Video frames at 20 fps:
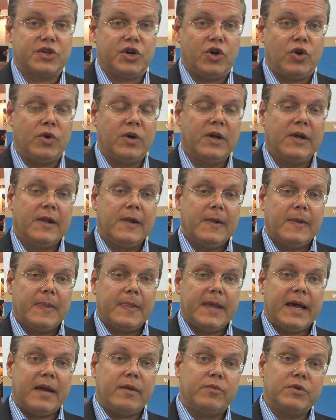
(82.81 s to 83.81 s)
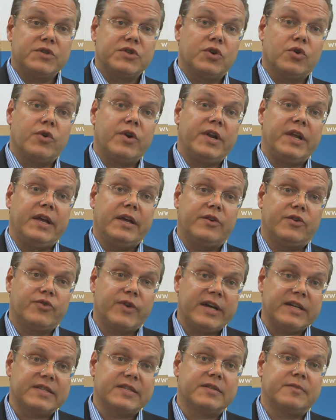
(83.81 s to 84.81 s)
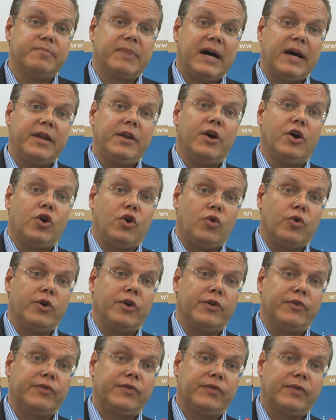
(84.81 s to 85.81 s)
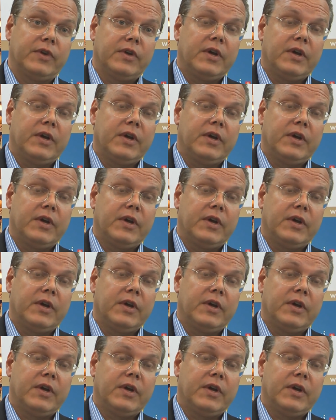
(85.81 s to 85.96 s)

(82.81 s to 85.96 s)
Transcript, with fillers: So that was already addressed by the owners.